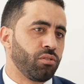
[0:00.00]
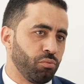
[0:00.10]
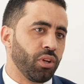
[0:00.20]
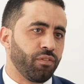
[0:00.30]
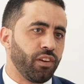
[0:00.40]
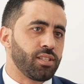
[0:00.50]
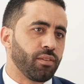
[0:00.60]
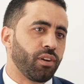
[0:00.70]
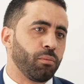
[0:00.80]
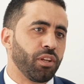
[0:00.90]
we're
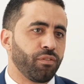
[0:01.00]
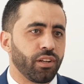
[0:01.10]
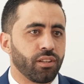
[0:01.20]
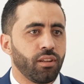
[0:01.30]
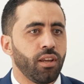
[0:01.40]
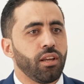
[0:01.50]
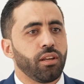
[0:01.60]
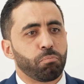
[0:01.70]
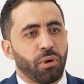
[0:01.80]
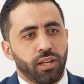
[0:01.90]
facing from different
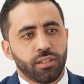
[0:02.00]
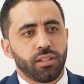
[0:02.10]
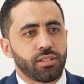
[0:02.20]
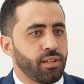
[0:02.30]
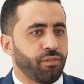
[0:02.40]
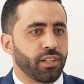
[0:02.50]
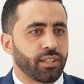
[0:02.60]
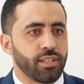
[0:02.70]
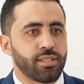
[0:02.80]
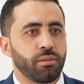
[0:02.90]
partners, different
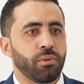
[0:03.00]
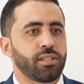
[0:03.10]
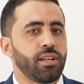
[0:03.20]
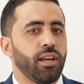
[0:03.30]
customers.